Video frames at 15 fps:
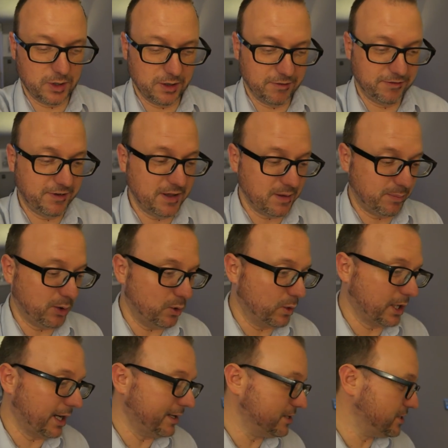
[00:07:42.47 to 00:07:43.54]
Going to fit the
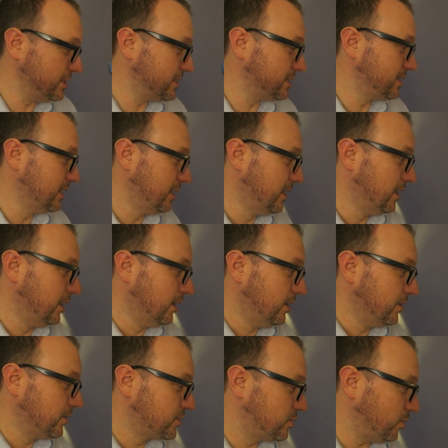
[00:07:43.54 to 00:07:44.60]
bottle cages,
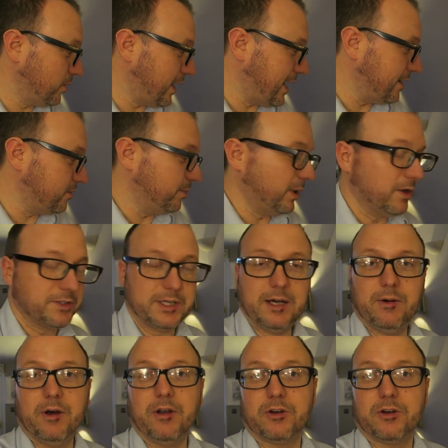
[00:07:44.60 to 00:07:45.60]
sort the handlebars out,